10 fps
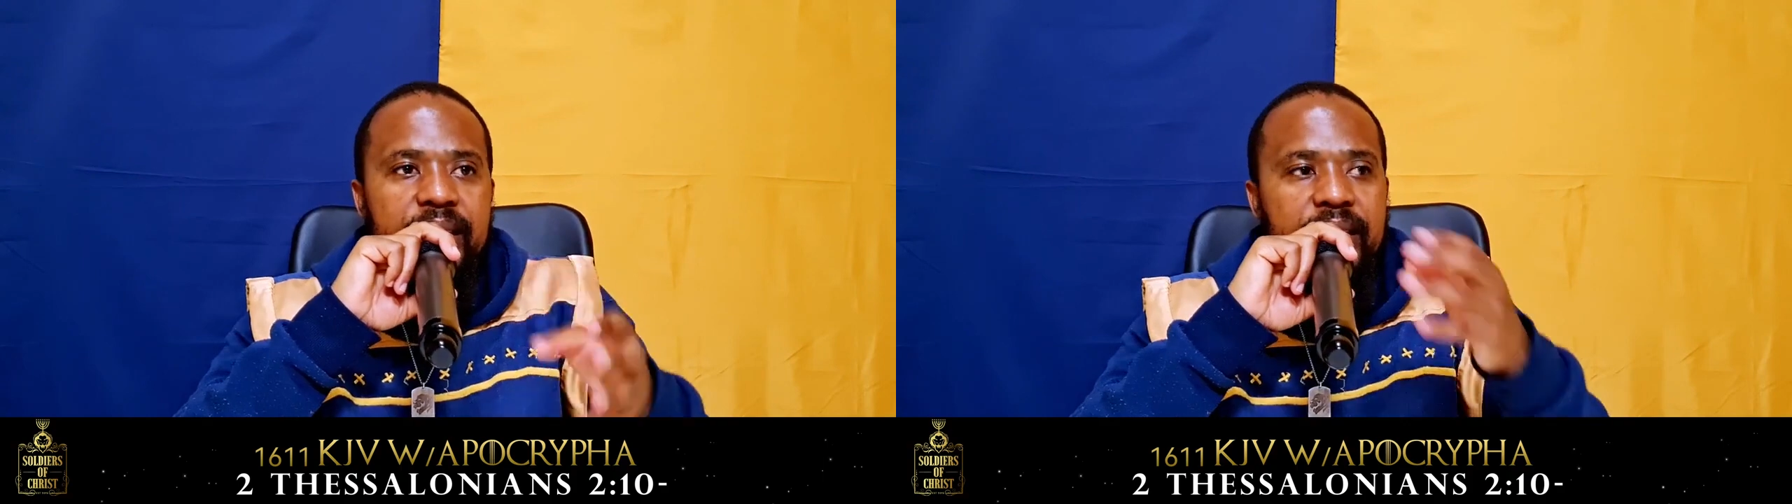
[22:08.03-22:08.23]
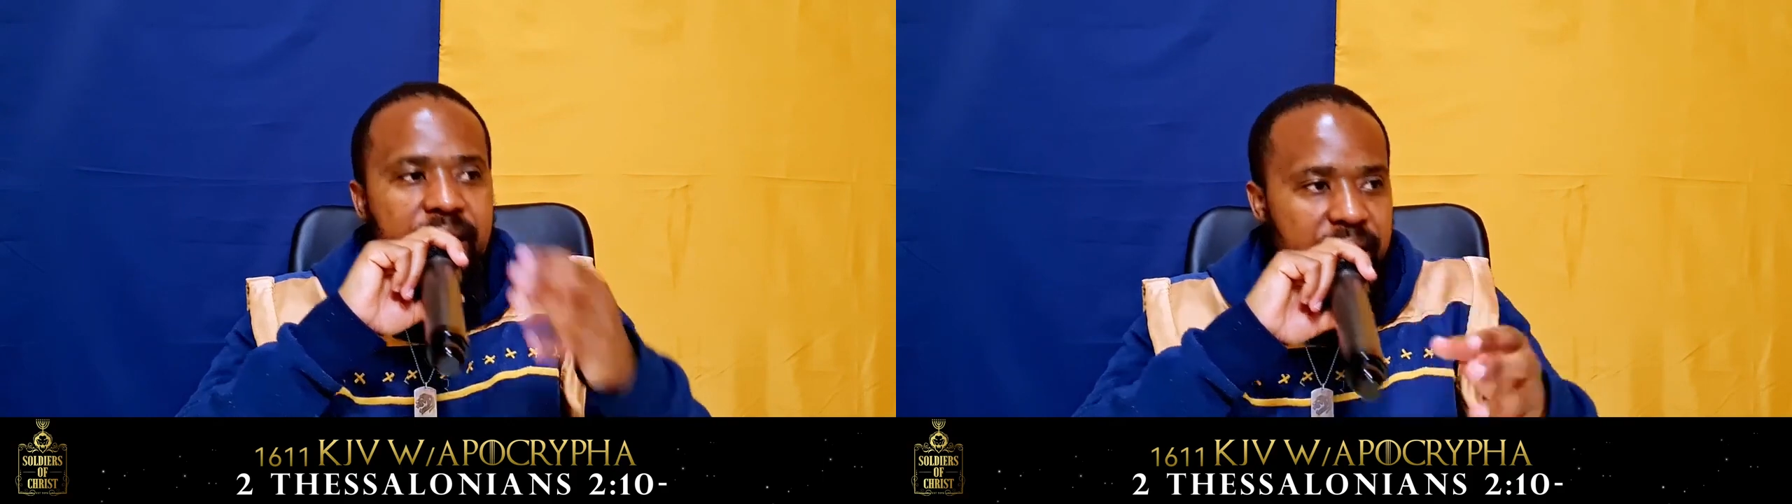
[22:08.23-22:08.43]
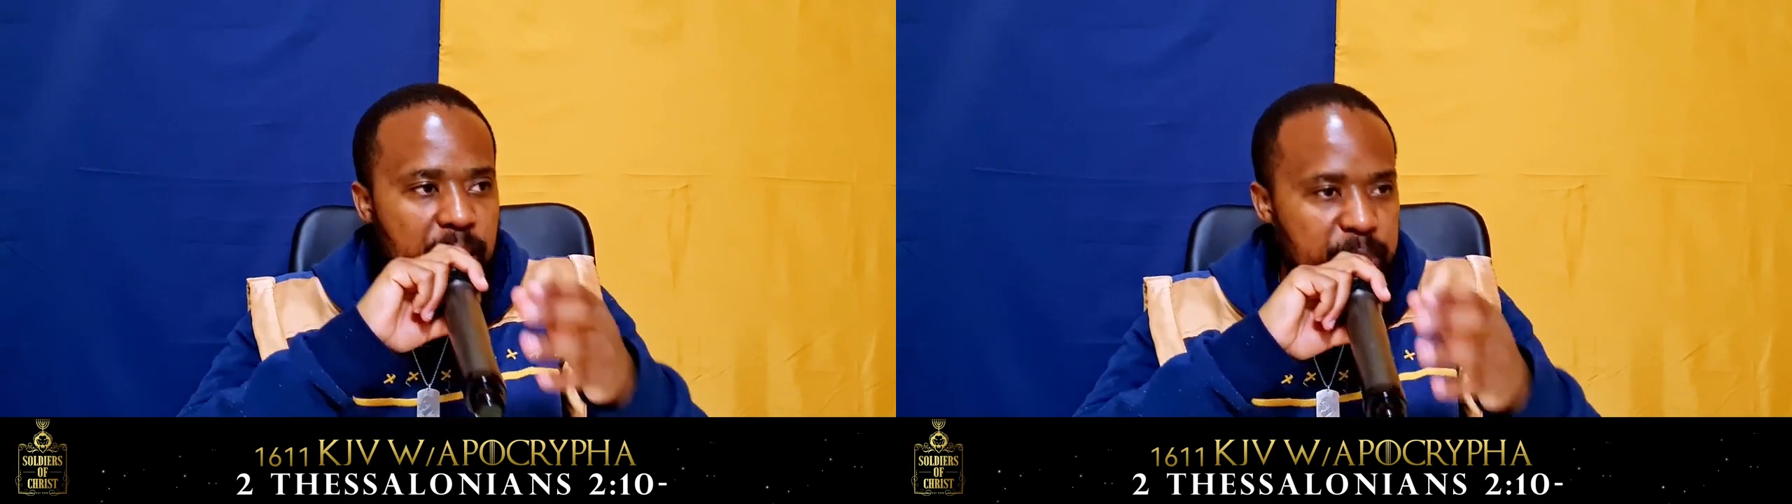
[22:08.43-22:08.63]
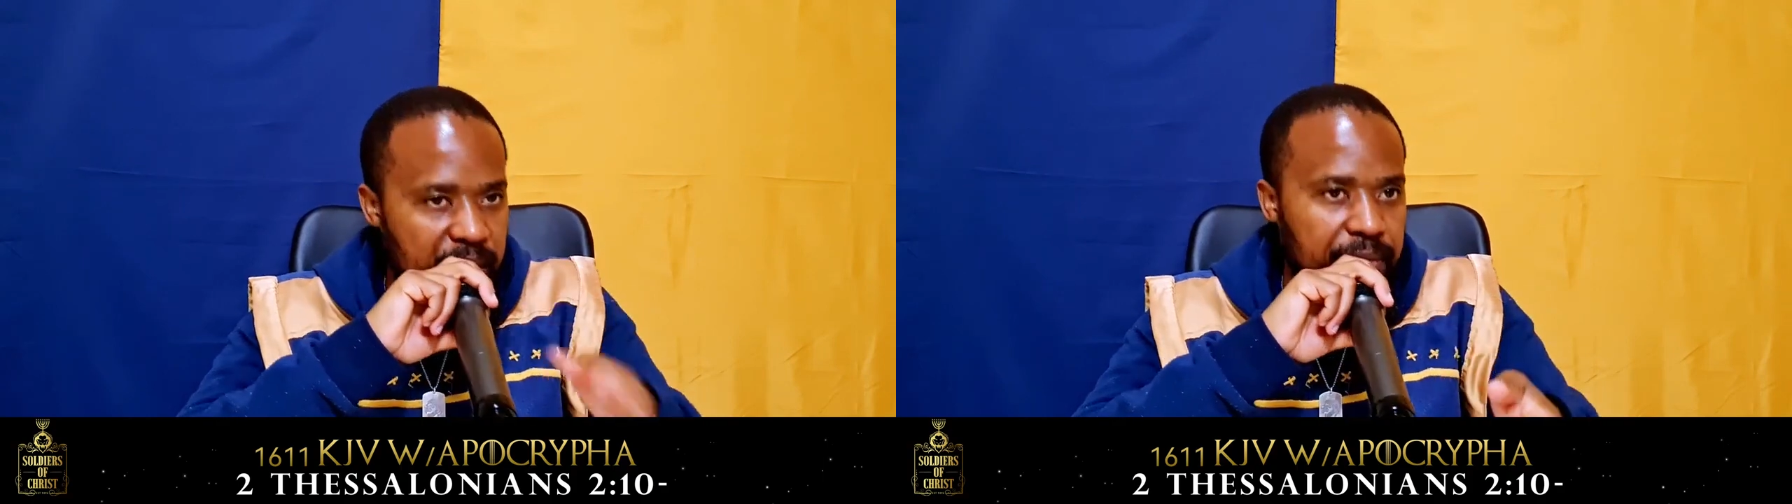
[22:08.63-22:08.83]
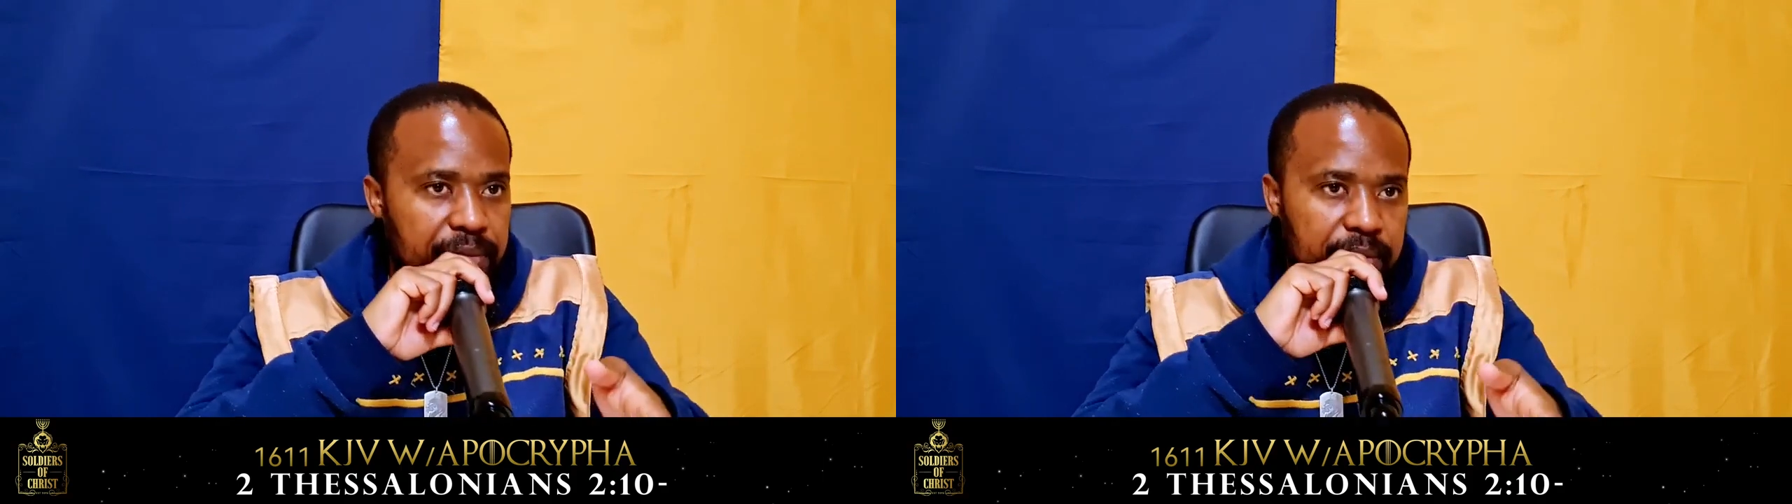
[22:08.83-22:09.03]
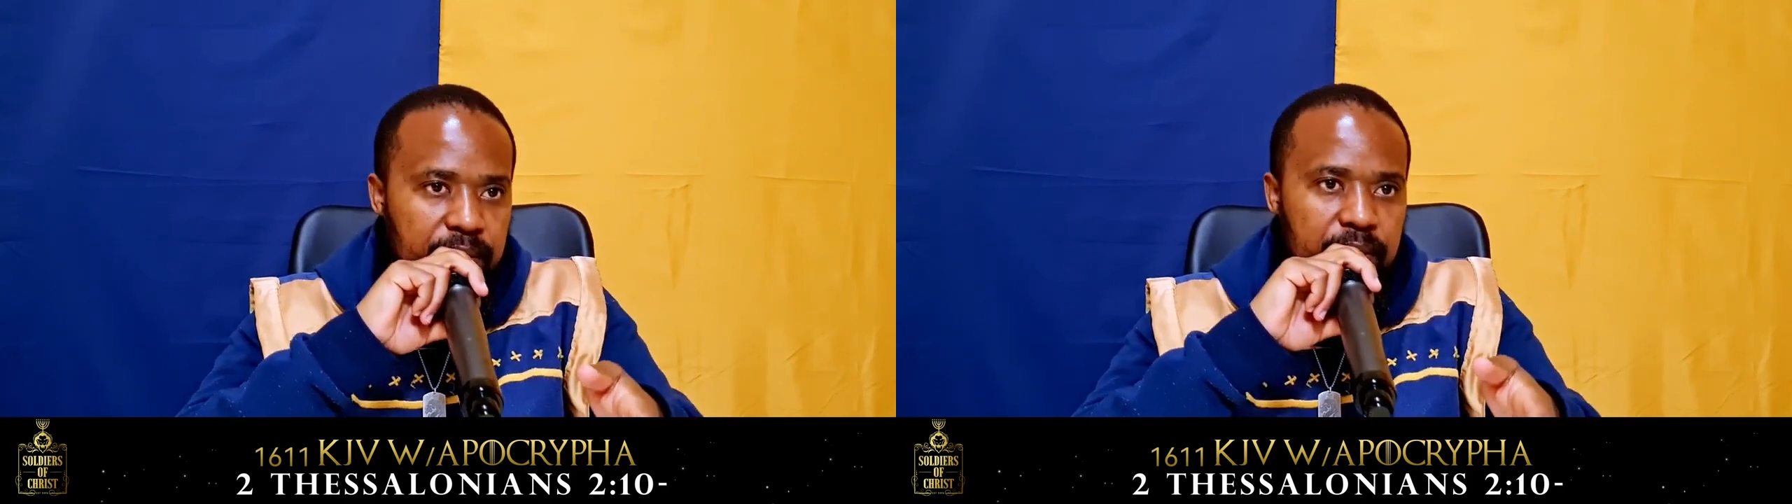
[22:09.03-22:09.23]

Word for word: is deceptive.